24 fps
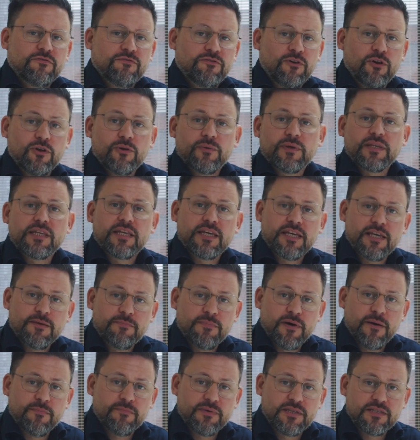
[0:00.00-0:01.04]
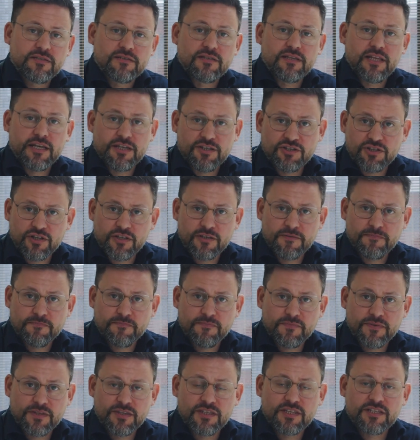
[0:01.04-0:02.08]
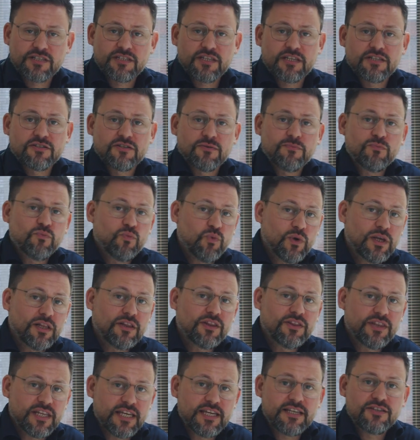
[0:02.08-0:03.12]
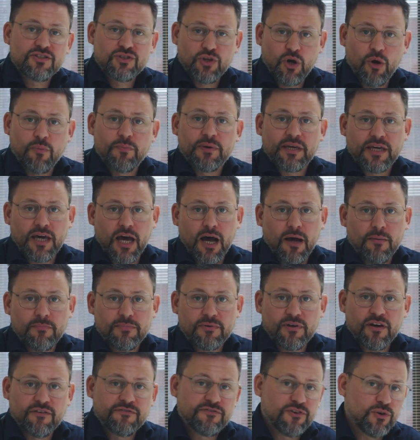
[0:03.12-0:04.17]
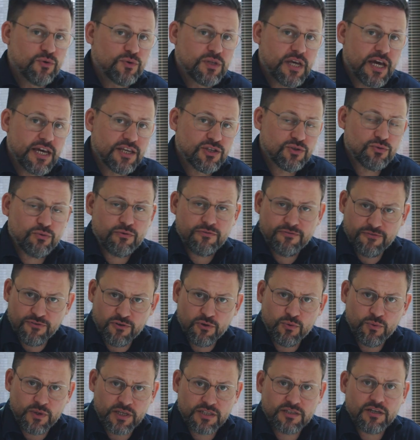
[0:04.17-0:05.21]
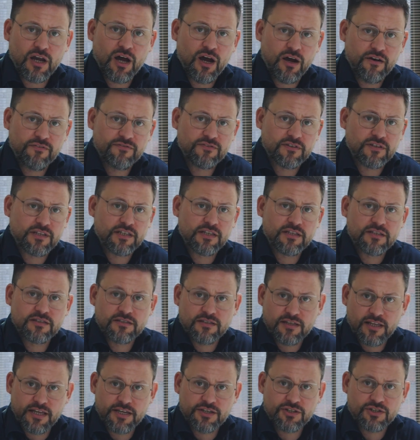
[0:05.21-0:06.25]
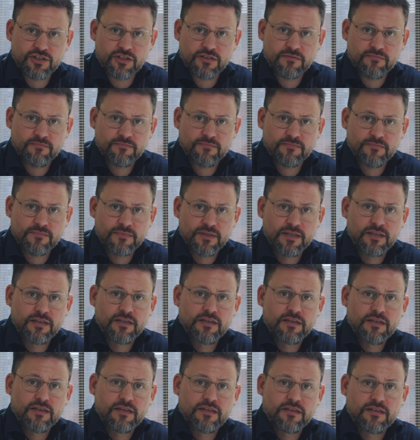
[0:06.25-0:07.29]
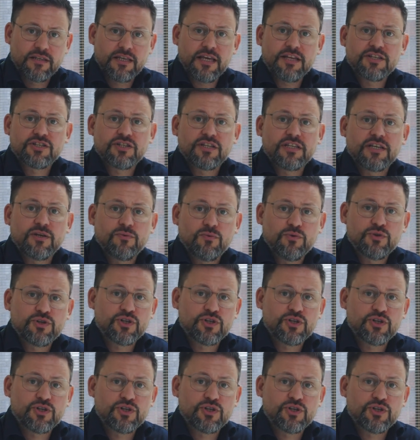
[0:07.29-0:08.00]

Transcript: Following the heat pump installation, the system will need topping up a few days or a few weeks after the installation. The engineer will